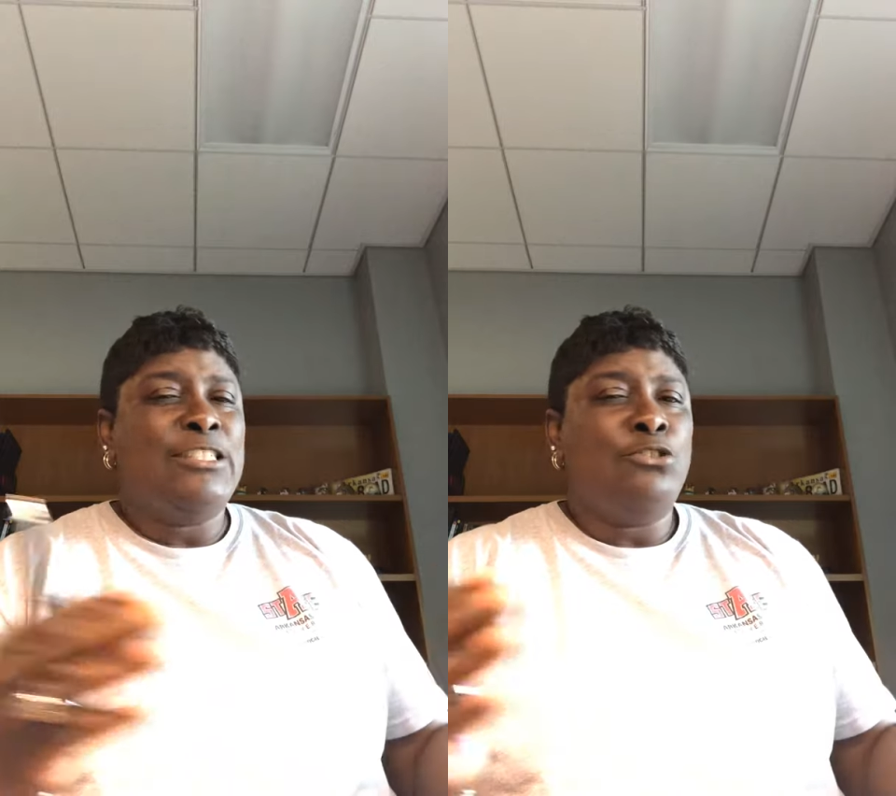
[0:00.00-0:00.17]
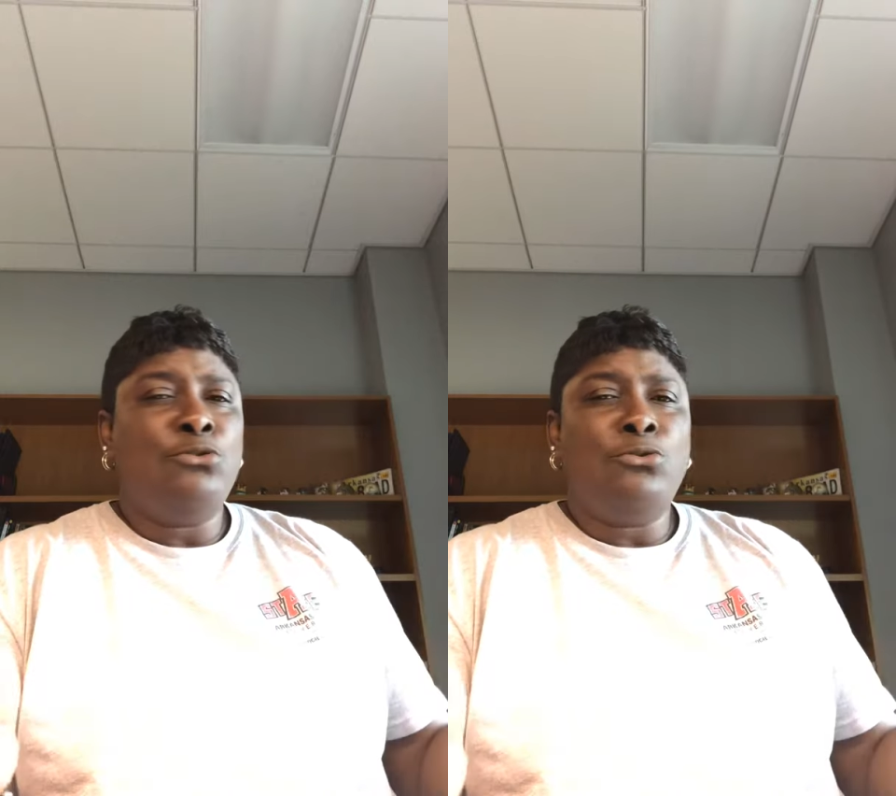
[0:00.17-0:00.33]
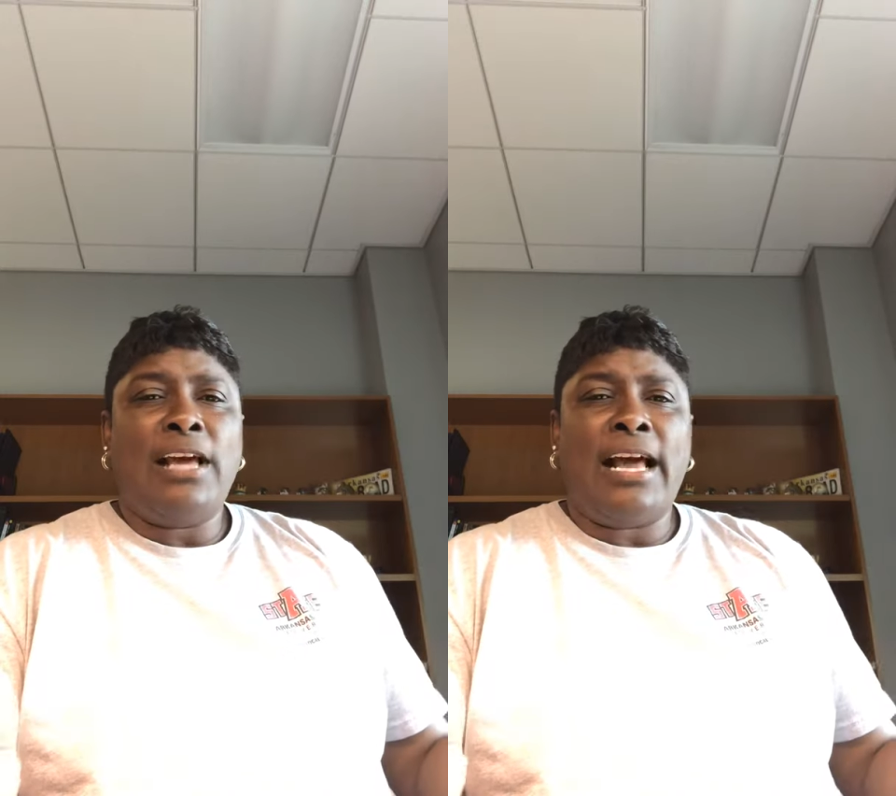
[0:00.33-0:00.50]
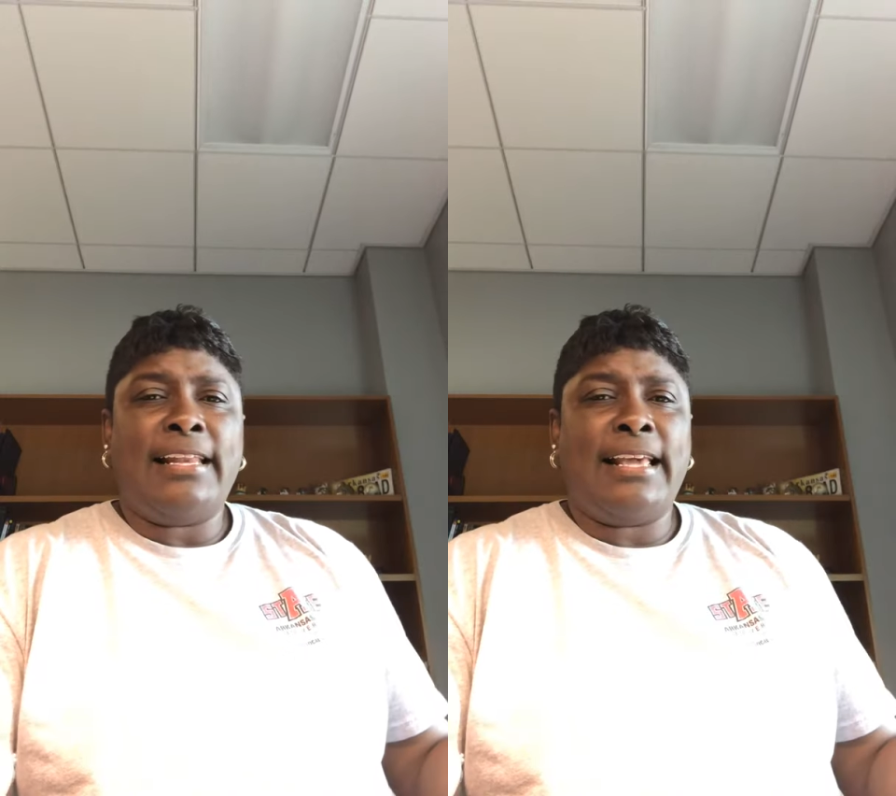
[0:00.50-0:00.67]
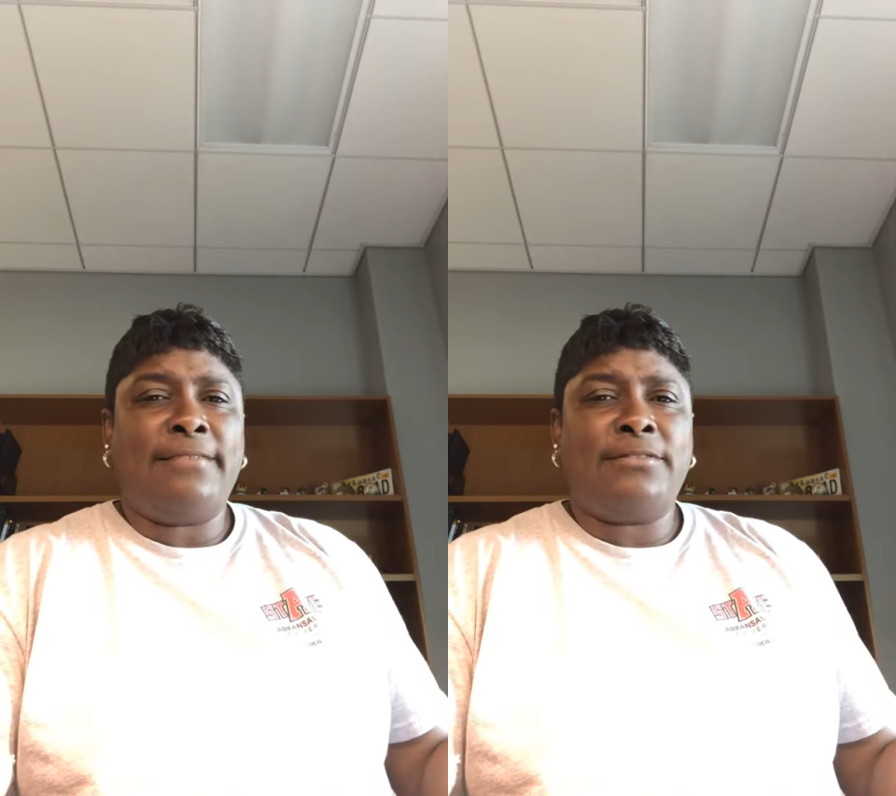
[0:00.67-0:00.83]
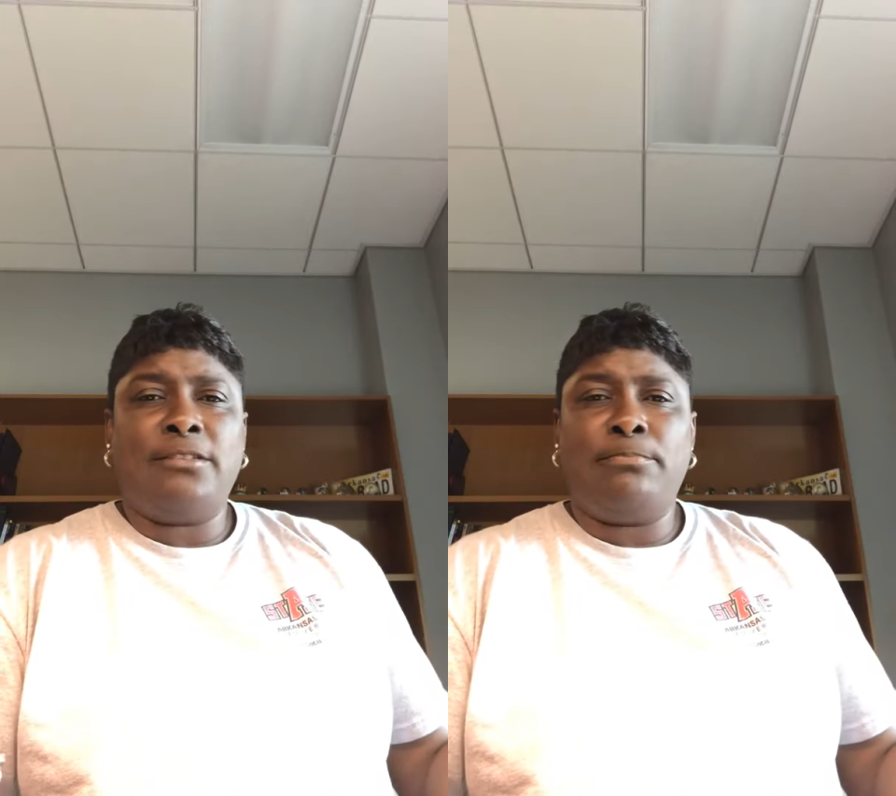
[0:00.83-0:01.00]
you do not
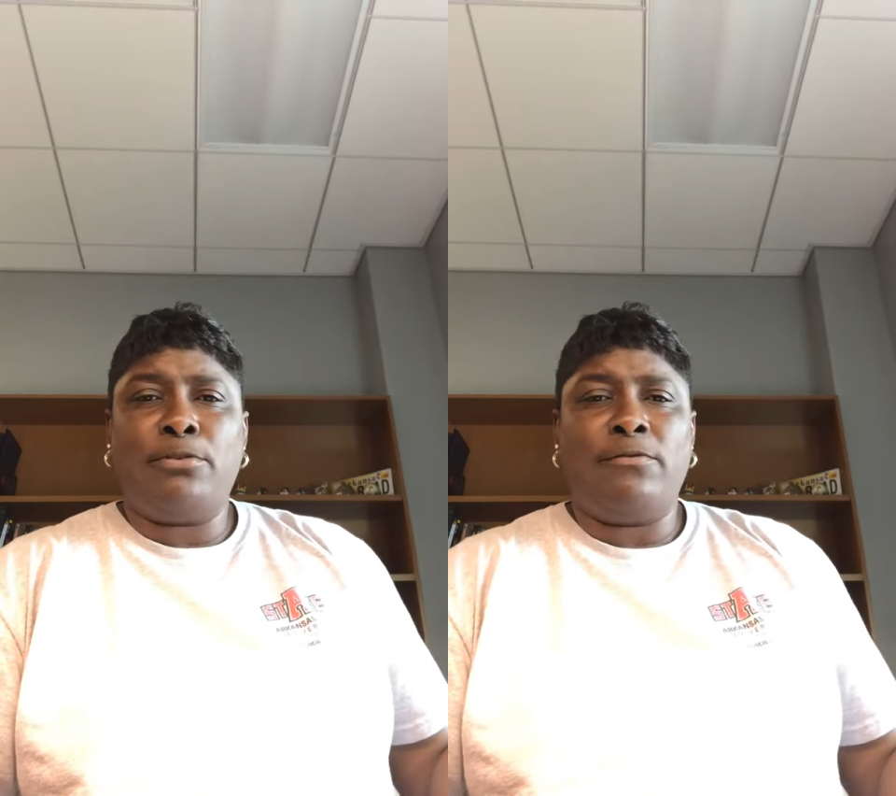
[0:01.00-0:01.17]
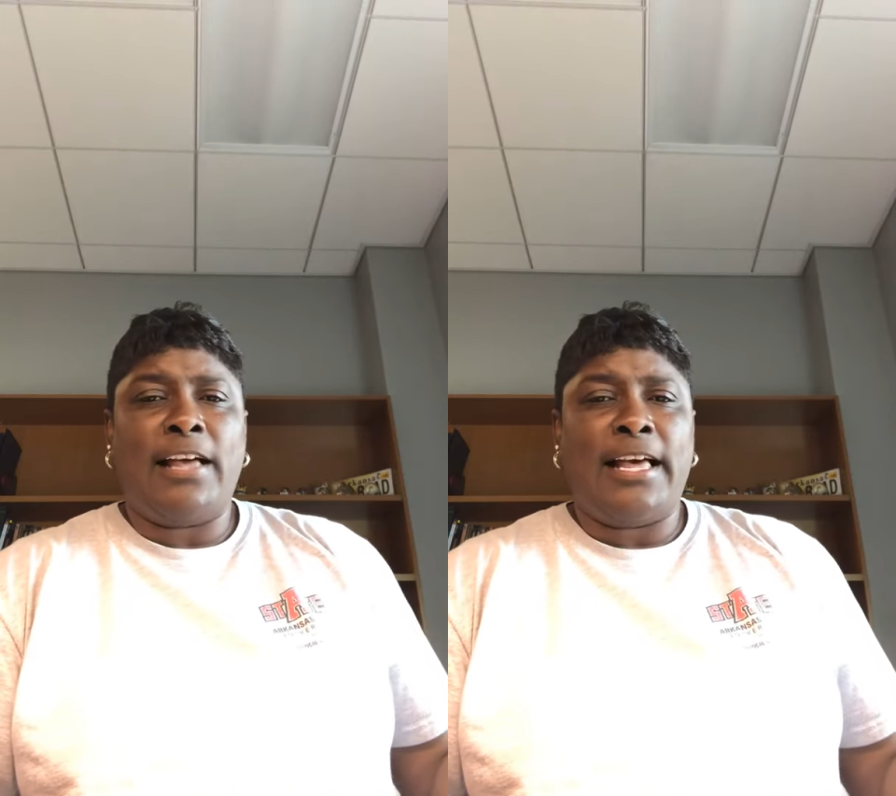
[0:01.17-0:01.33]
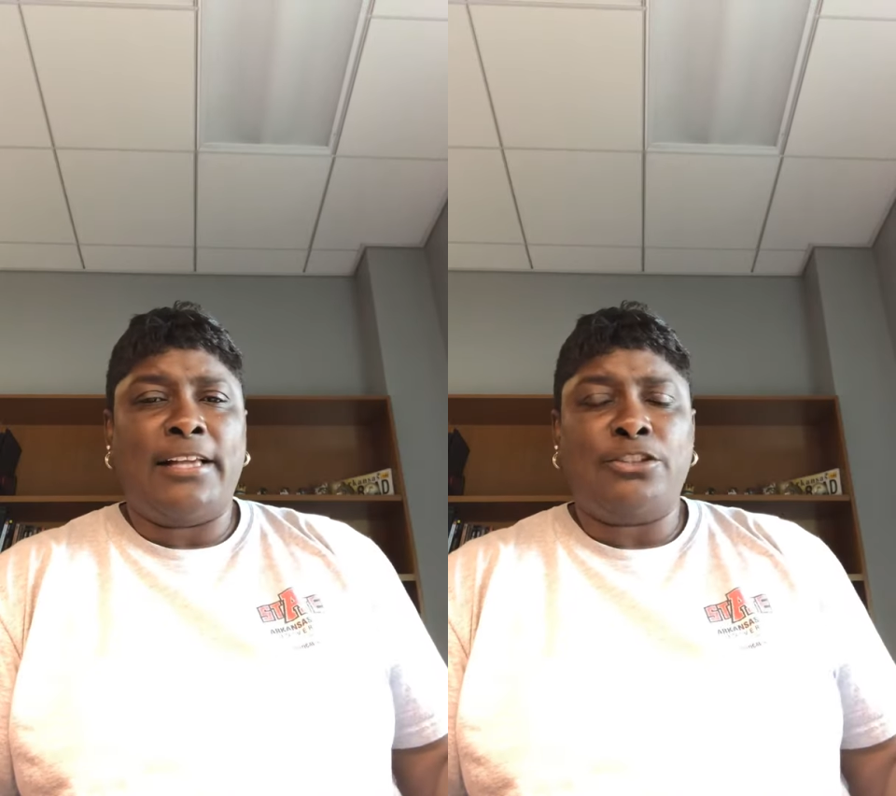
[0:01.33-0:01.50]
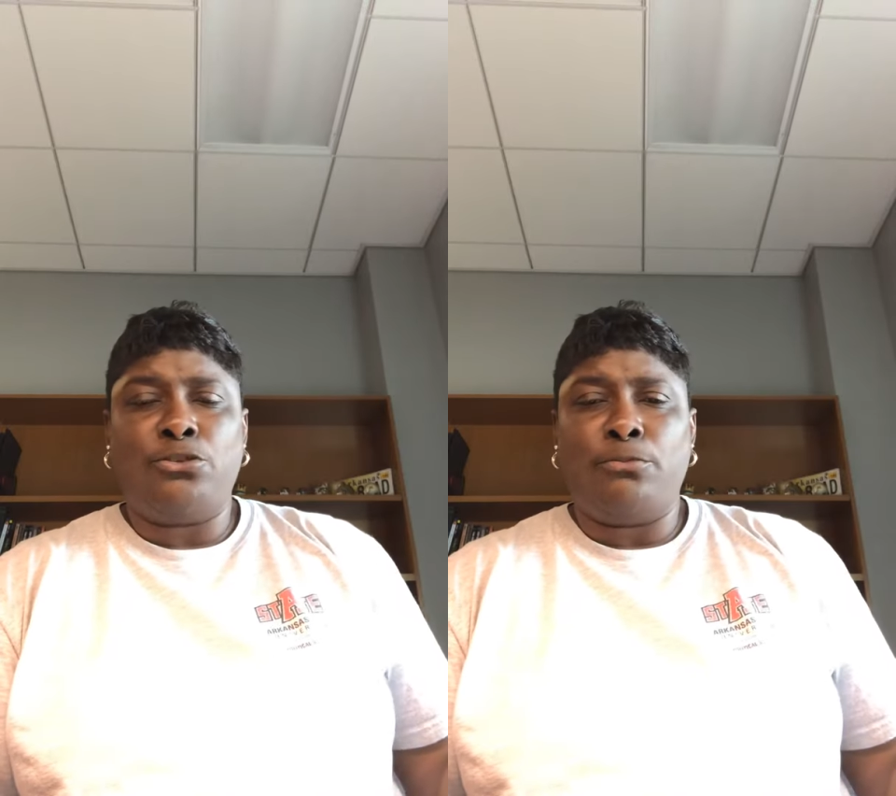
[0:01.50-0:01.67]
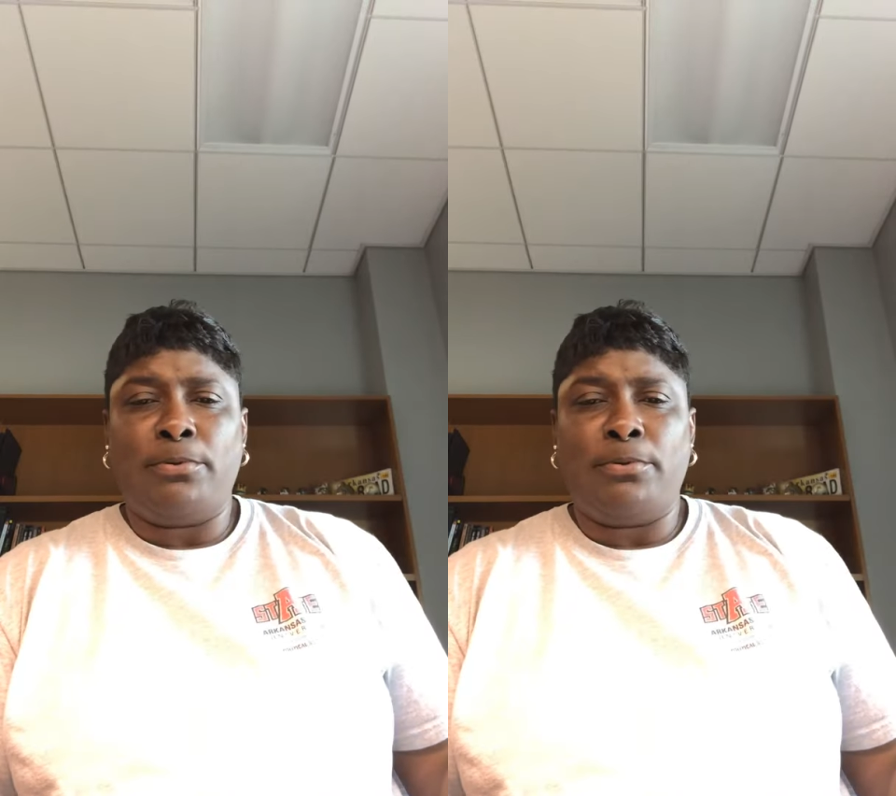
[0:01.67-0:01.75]
have to provide